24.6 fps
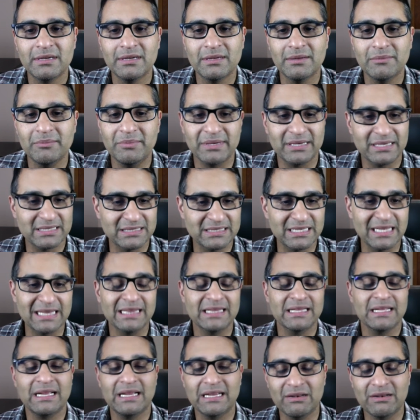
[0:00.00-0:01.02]
because
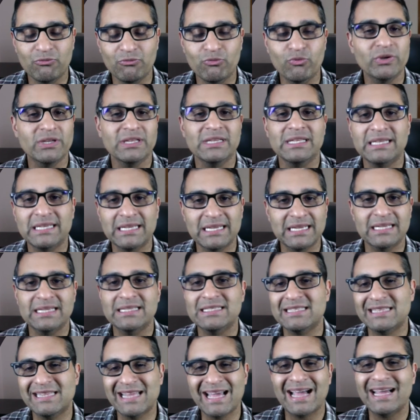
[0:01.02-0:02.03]
it really
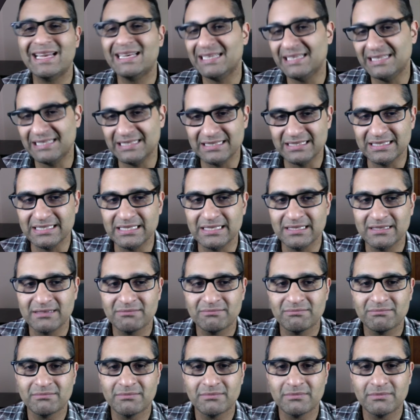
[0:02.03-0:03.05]
is that easy.
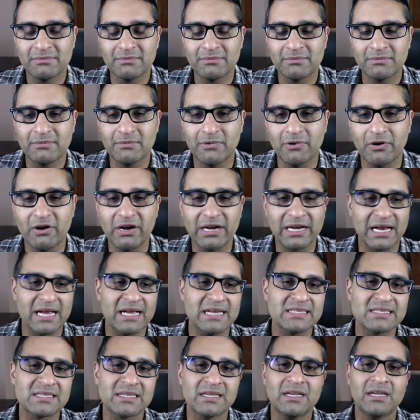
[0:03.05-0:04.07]
All right,
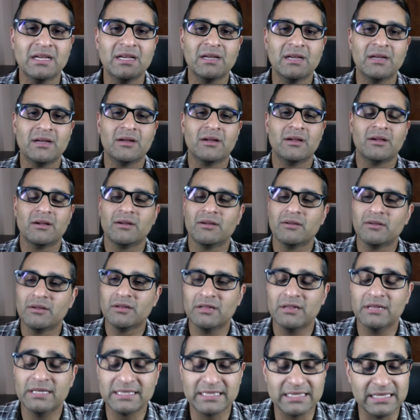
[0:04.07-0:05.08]
guys.
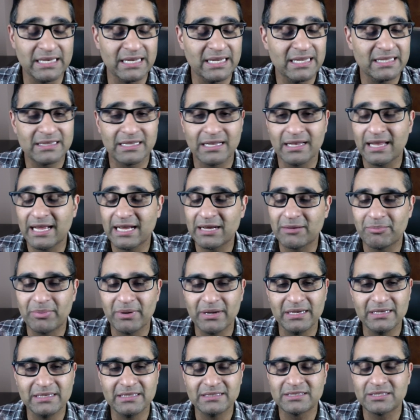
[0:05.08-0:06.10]
Listen, hit the like
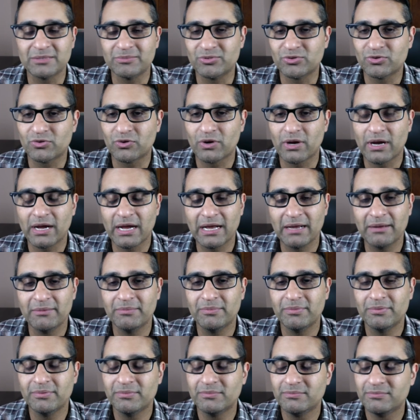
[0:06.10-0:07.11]
button, subscribe,
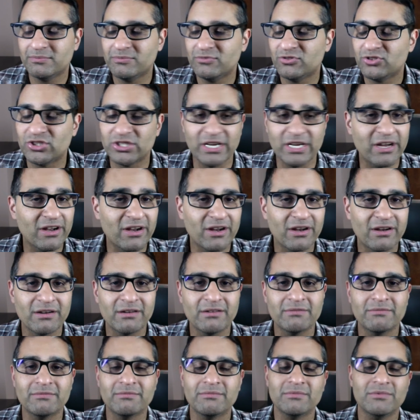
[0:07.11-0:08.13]

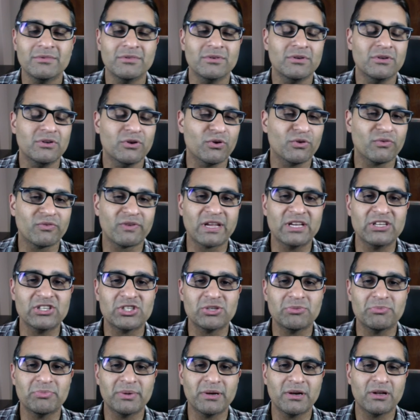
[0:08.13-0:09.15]
share,
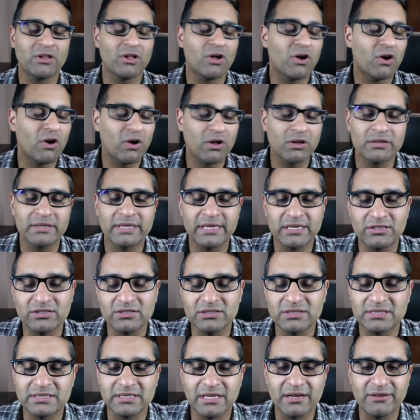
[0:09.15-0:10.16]
notification bell, all that good
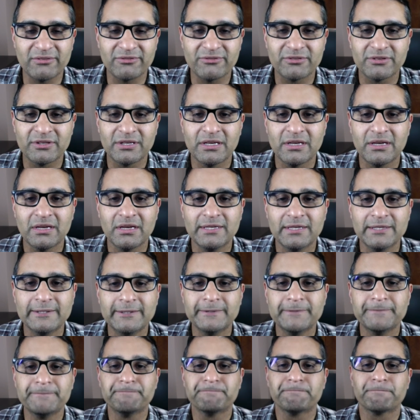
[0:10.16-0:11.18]
stuff.
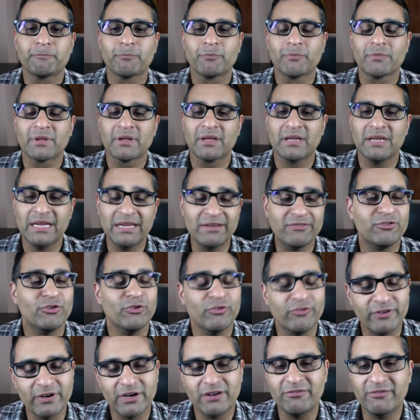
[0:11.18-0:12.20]
If you
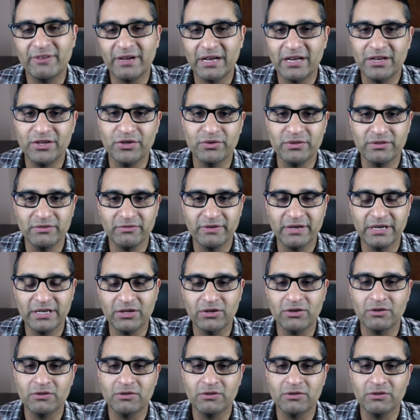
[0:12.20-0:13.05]
found value in the video,